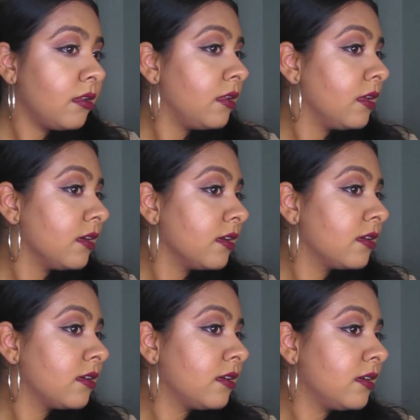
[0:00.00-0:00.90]
Like,
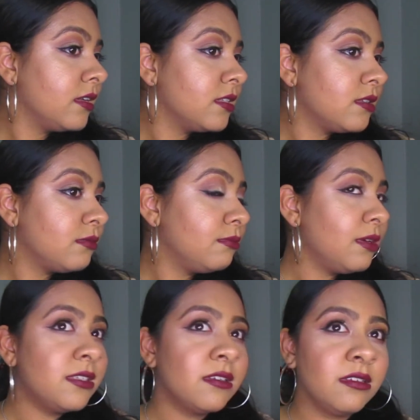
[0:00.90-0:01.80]
it's
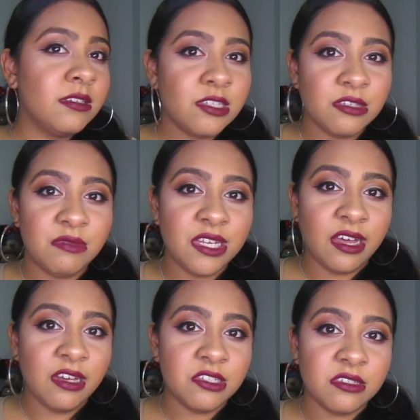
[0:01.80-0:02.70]
basically just my
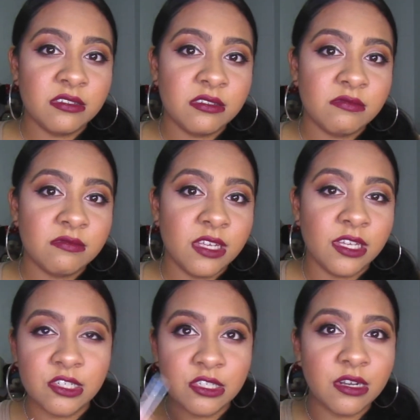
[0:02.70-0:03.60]
lashes.
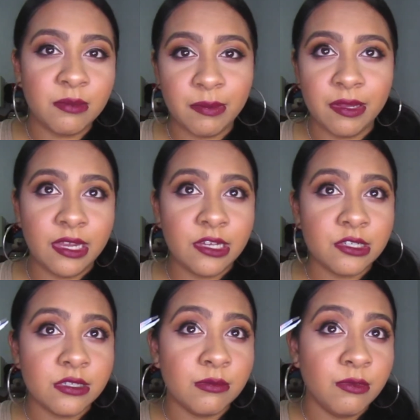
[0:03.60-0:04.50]
Like, it's just going to make my
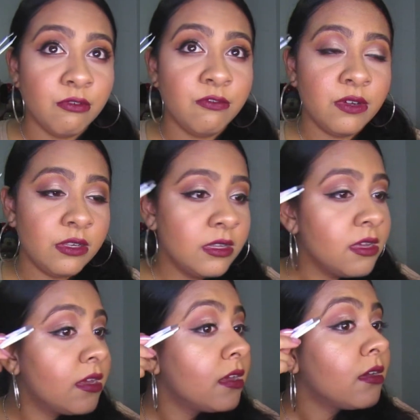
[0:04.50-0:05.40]
lashes look more full,
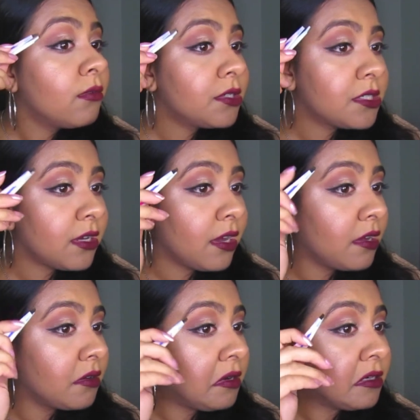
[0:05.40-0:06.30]
which
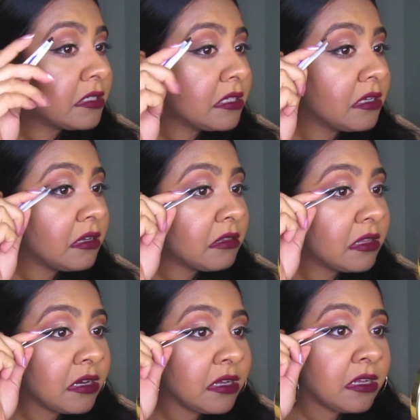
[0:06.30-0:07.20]
I honestly
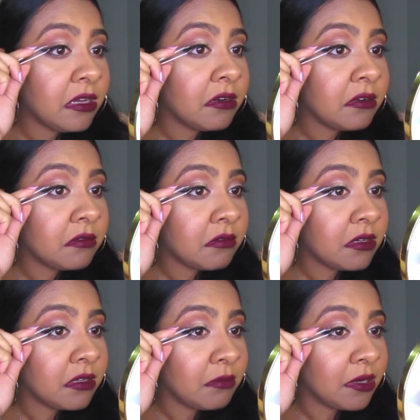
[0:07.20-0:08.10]
think I need
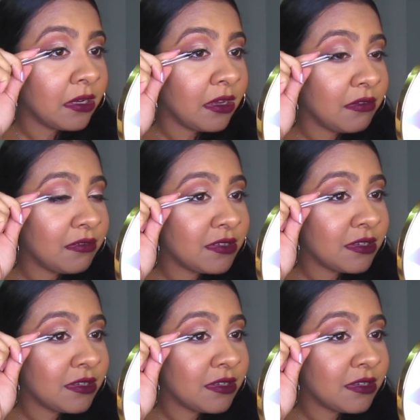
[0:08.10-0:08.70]
in my life.